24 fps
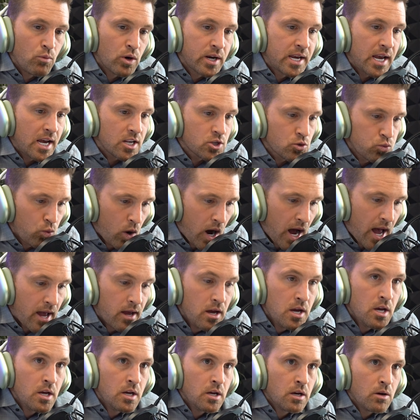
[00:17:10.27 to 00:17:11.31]
Well, guess what?
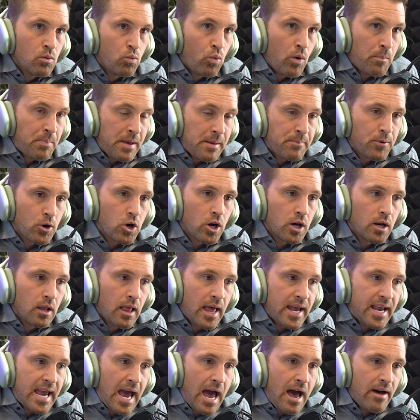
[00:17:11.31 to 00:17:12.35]
When people go to
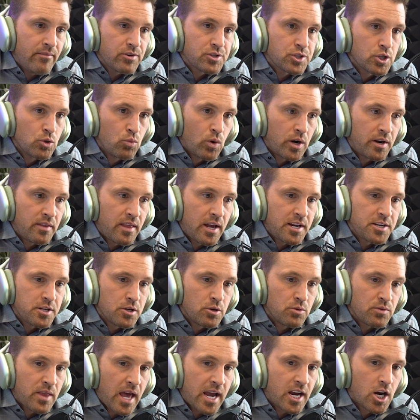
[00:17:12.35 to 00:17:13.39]
Lake Havasu, what do they
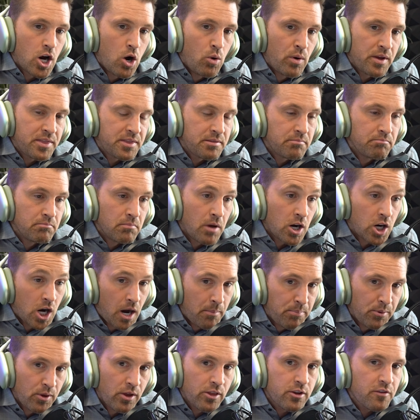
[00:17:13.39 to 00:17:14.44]
do? They go with a
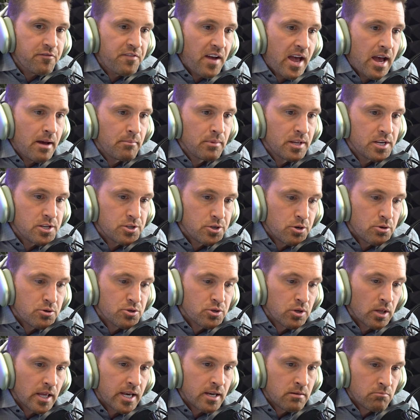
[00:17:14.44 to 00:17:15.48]
couple other families
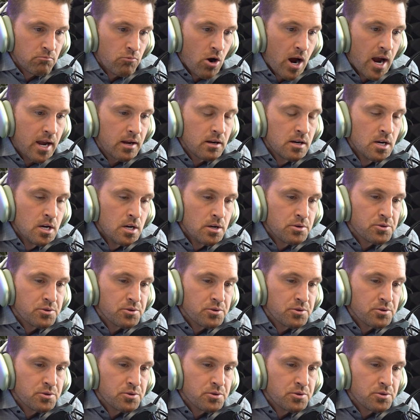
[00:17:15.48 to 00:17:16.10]
usually, right?